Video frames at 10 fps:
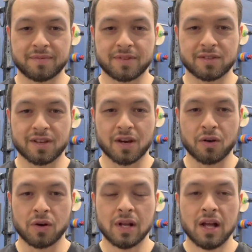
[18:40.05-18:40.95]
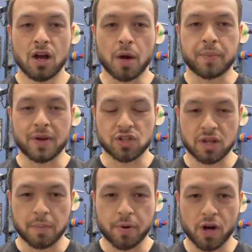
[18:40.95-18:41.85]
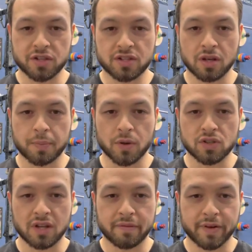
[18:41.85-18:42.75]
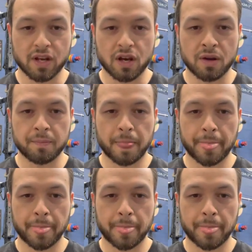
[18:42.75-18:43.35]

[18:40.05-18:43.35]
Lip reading: So hope you enjoyed the post, hope you enjoyed the video,